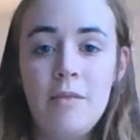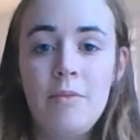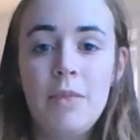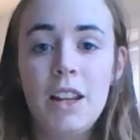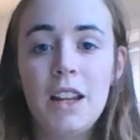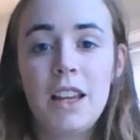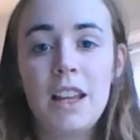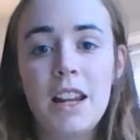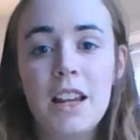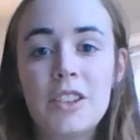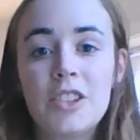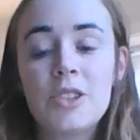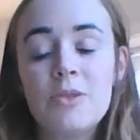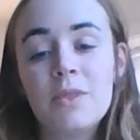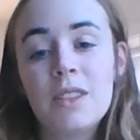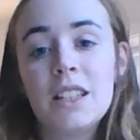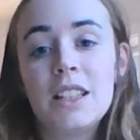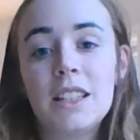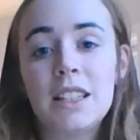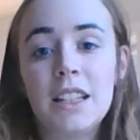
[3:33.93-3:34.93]
made a connection
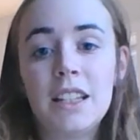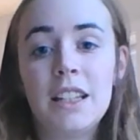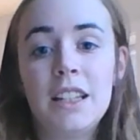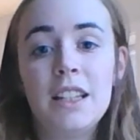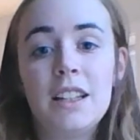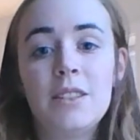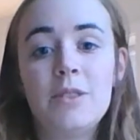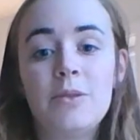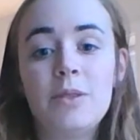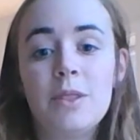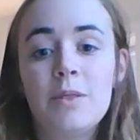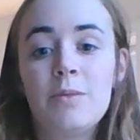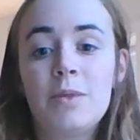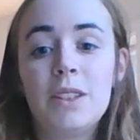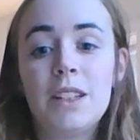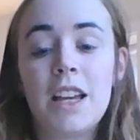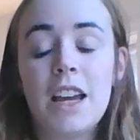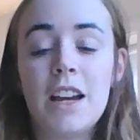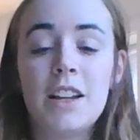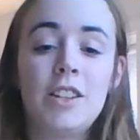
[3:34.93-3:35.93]
with this lady because we were
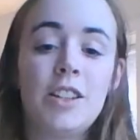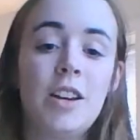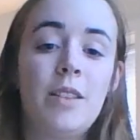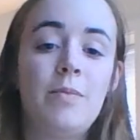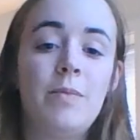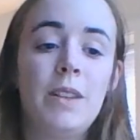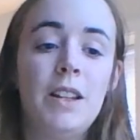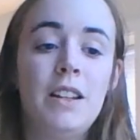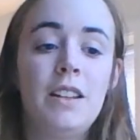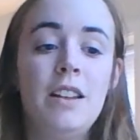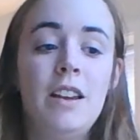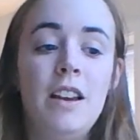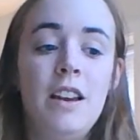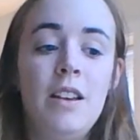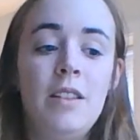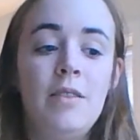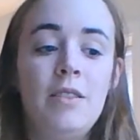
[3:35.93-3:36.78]
able to catch up, and